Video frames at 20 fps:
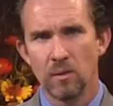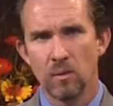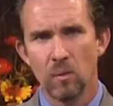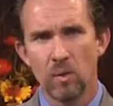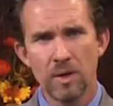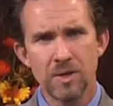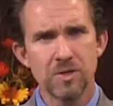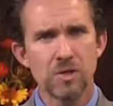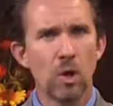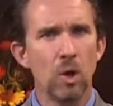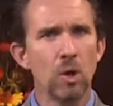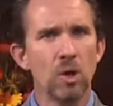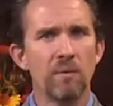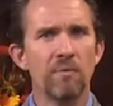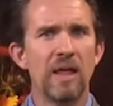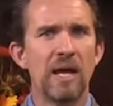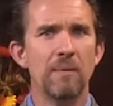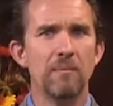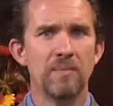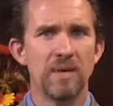What does all
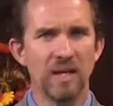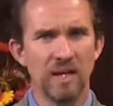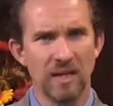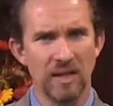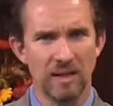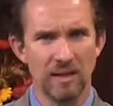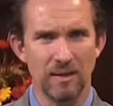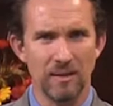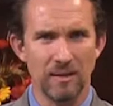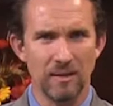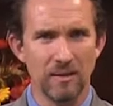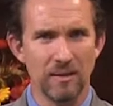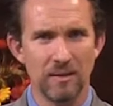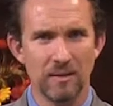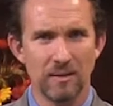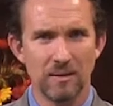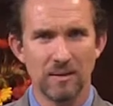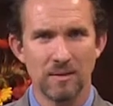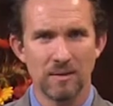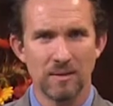of that mean
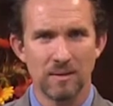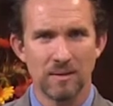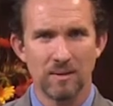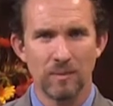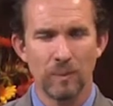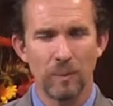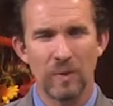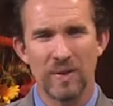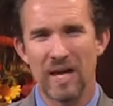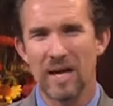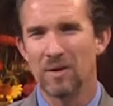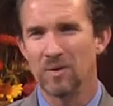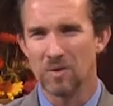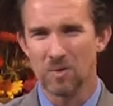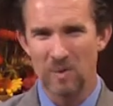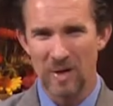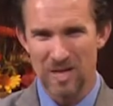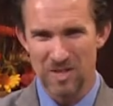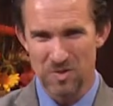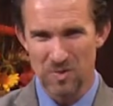without
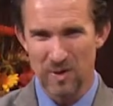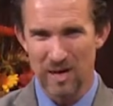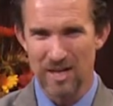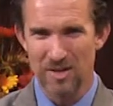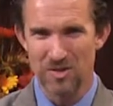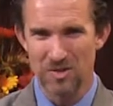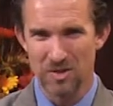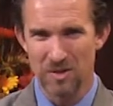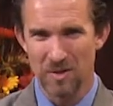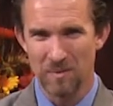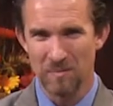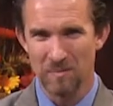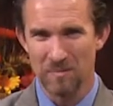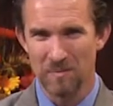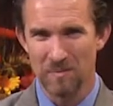the resurrection?